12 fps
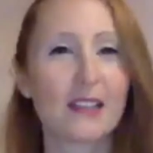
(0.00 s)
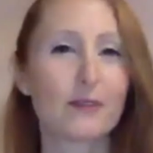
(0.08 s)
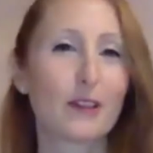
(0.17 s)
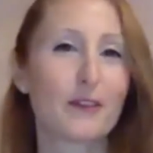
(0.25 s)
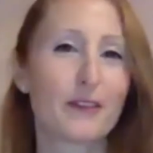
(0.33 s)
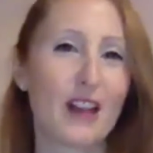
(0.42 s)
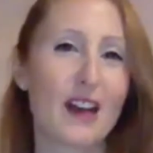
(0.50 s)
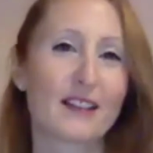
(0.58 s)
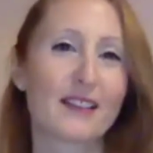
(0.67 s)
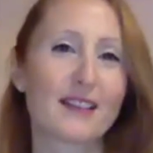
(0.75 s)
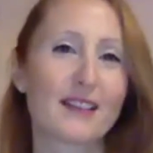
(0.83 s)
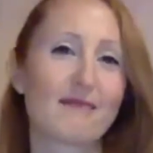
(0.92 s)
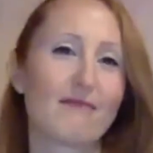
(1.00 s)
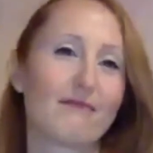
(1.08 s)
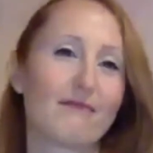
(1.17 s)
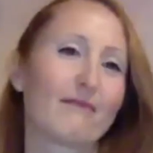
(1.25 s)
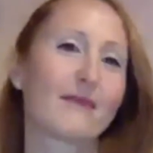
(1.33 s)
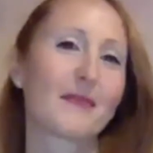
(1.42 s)
reflects
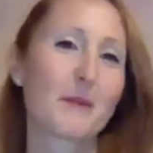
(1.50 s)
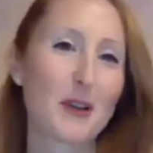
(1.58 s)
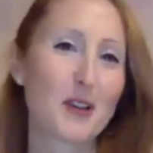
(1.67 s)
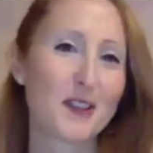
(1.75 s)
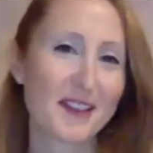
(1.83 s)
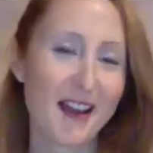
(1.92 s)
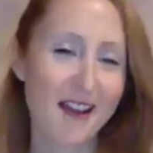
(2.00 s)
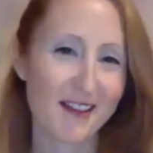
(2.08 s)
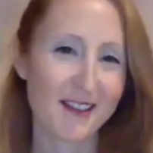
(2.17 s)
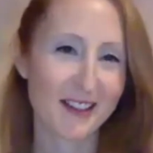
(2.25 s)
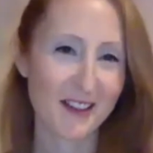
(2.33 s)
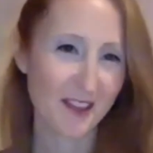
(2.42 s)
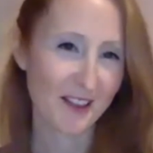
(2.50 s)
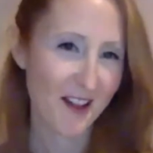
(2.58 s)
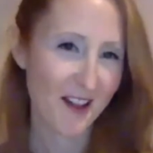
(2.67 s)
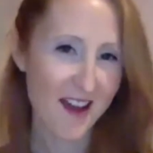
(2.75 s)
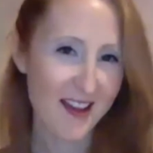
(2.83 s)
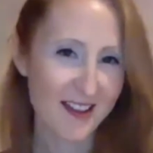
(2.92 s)
the personality of the
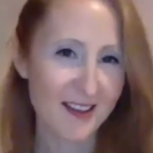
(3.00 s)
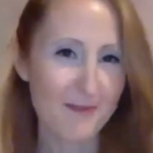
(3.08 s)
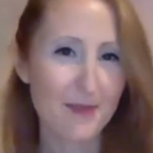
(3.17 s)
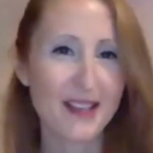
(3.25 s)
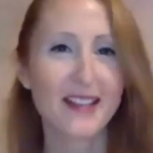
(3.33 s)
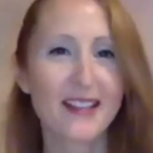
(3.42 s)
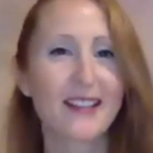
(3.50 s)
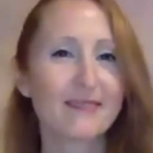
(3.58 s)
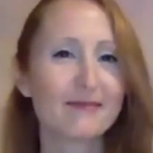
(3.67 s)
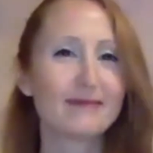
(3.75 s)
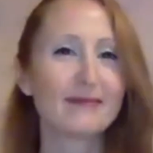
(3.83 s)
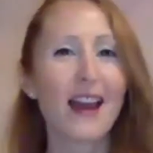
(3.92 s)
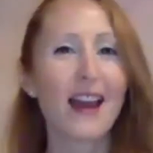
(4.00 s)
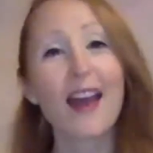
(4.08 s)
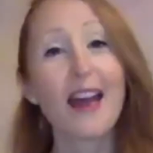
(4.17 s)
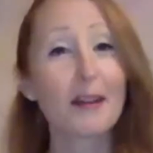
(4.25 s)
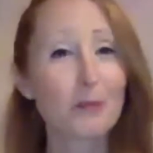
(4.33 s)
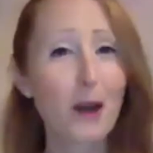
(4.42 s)
client a bit,
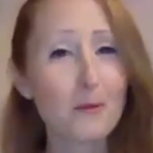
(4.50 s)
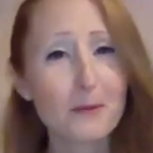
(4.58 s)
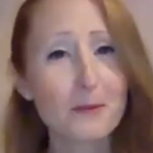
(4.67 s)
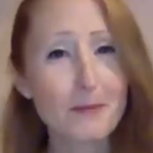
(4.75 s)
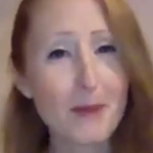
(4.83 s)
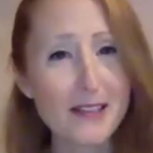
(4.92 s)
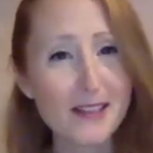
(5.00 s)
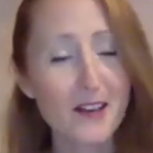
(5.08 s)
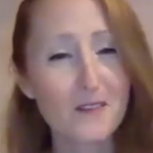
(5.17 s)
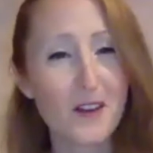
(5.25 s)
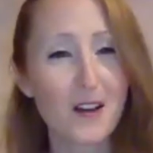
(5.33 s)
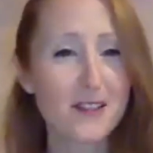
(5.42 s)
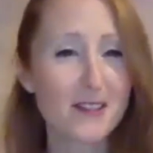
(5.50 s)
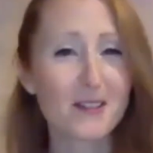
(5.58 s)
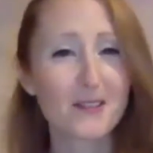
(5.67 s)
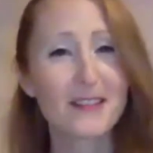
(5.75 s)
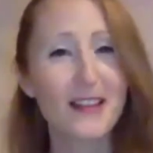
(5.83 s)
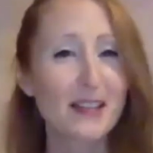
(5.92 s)
and probably myself
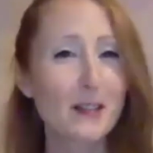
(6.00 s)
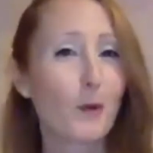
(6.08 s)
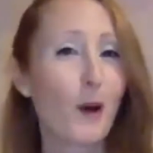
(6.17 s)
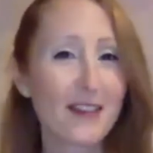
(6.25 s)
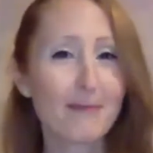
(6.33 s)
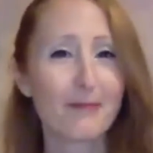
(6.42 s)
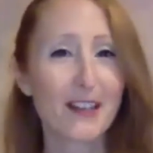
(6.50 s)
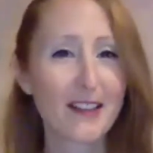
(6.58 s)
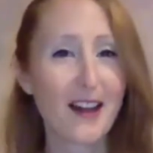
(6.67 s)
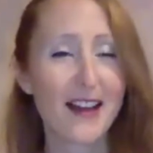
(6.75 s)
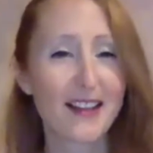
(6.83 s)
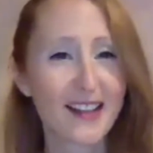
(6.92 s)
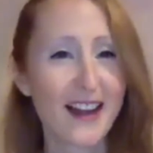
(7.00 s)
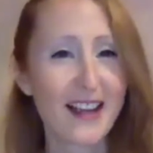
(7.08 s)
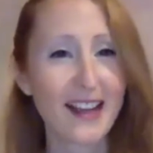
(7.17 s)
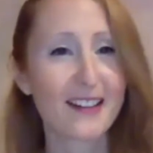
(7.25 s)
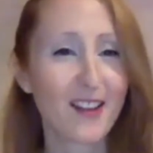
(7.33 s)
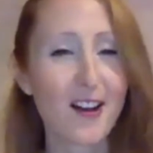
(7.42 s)
also. And that's why the client and I
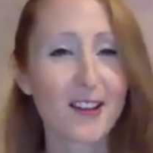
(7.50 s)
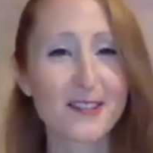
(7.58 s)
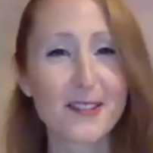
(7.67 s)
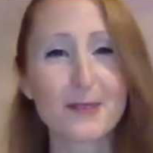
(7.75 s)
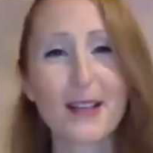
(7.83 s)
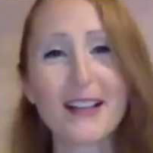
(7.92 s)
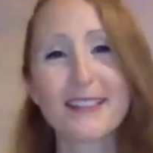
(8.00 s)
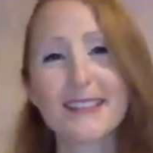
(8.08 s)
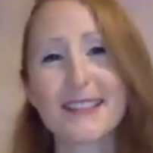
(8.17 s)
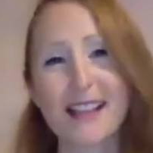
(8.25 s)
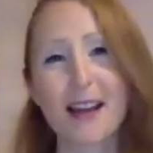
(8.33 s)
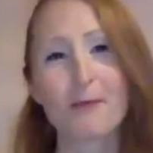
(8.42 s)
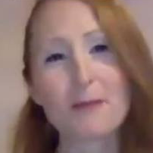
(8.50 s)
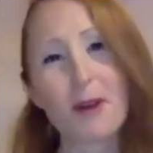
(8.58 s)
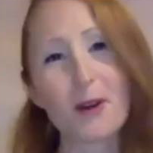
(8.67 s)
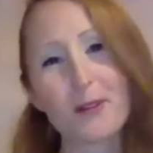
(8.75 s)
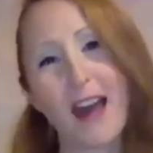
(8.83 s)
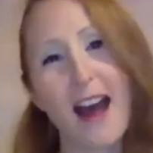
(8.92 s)
get along so well, is that we
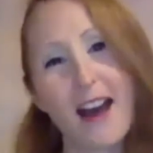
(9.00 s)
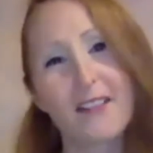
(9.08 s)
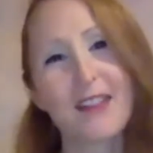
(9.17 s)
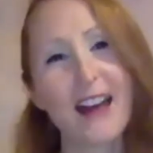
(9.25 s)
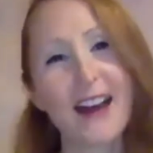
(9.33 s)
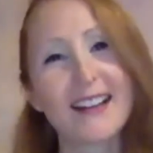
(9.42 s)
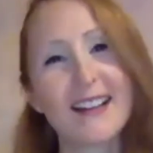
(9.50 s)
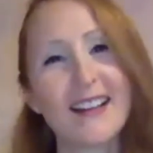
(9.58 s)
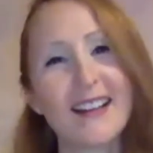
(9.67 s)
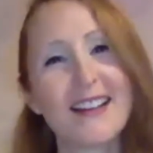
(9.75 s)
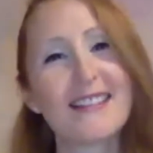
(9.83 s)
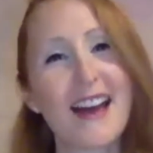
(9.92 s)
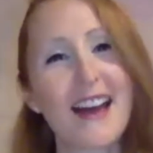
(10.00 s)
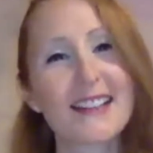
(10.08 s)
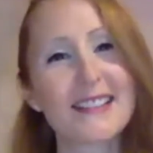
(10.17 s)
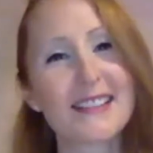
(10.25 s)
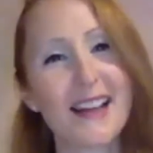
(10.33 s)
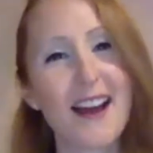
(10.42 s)
both have
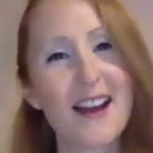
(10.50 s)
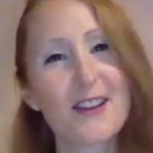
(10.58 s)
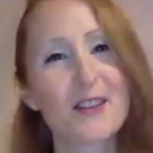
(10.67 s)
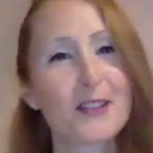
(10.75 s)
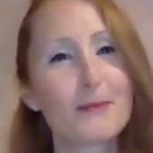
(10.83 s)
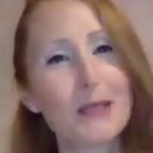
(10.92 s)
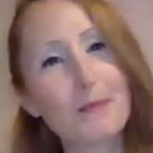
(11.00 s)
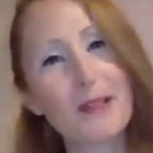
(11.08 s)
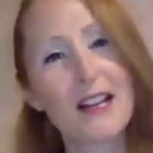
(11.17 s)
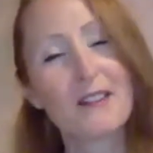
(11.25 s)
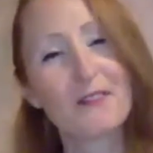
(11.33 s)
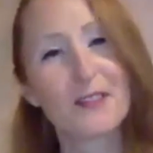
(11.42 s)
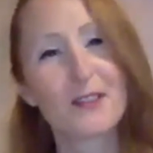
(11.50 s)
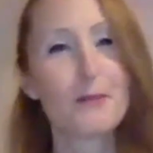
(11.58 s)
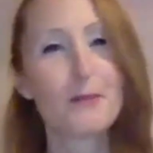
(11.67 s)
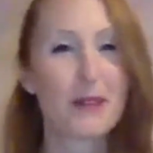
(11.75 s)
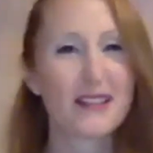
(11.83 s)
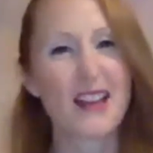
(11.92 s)
that desire to be
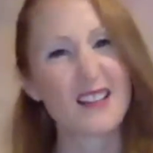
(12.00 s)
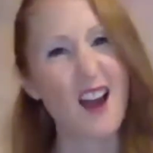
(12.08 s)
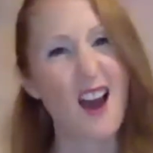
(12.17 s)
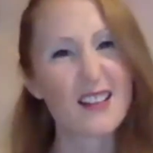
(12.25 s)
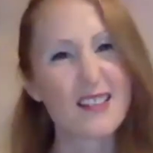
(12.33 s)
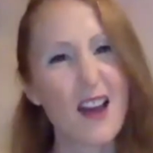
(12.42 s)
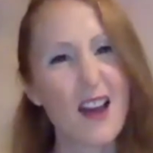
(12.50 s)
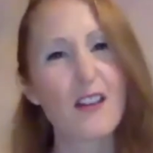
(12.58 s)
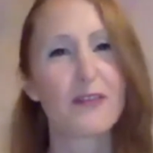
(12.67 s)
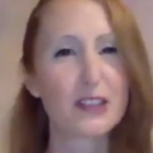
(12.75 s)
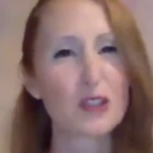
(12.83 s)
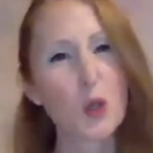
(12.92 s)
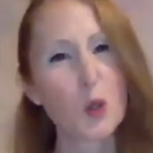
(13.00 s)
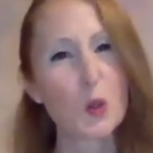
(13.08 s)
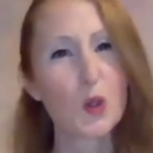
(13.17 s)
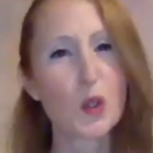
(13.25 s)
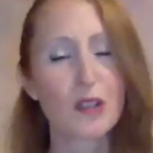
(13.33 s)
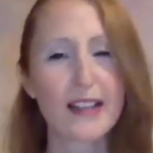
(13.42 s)
playful, but then kind of tough and
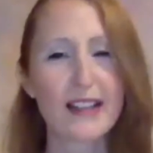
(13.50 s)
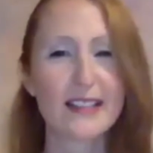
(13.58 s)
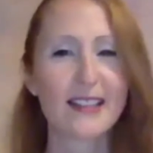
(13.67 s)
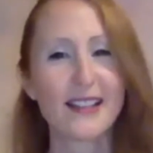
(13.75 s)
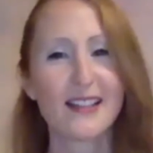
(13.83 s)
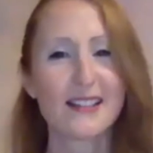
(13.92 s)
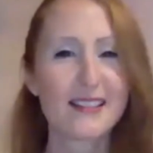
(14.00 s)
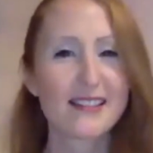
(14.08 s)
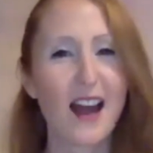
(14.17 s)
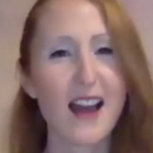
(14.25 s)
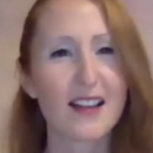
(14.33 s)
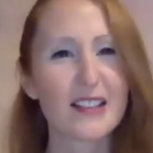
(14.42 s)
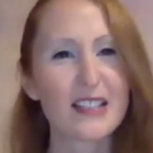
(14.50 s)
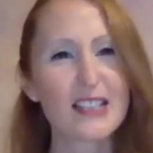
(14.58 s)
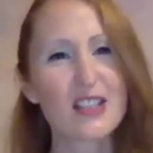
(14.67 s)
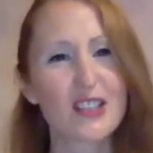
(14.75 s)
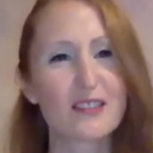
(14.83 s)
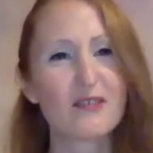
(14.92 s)
cool and
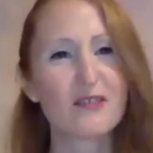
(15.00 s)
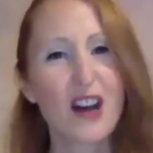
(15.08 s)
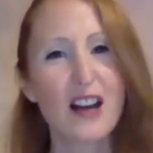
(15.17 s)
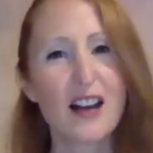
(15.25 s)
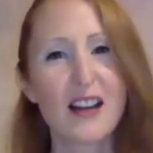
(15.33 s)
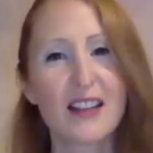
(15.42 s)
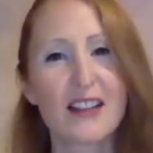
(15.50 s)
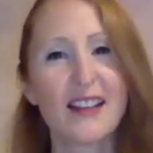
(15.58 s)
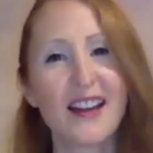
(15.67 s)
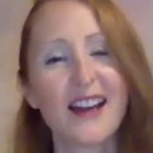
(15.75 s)
stylish and fun.